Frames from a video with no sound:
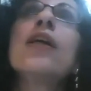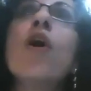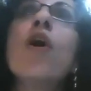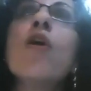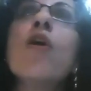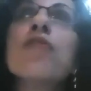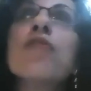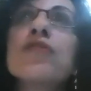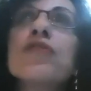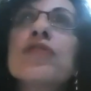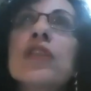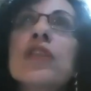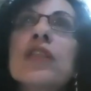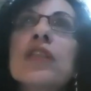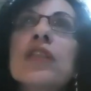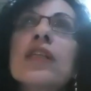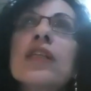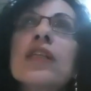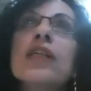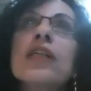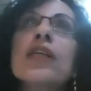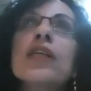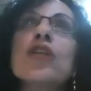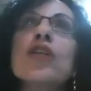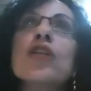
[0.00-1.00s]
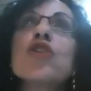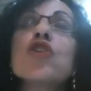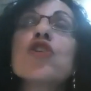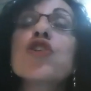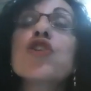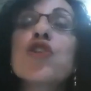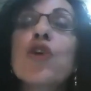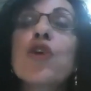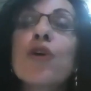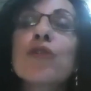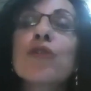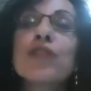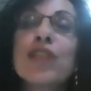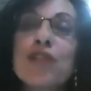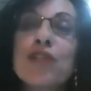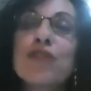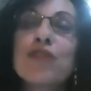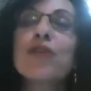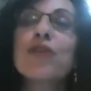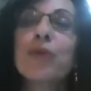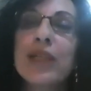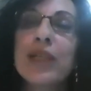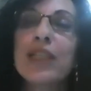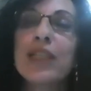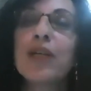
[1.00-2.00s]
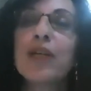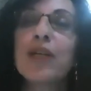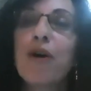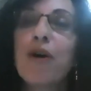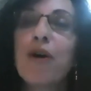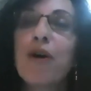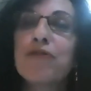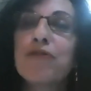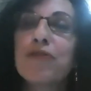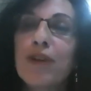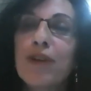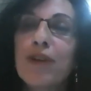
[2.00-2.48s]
of the short history of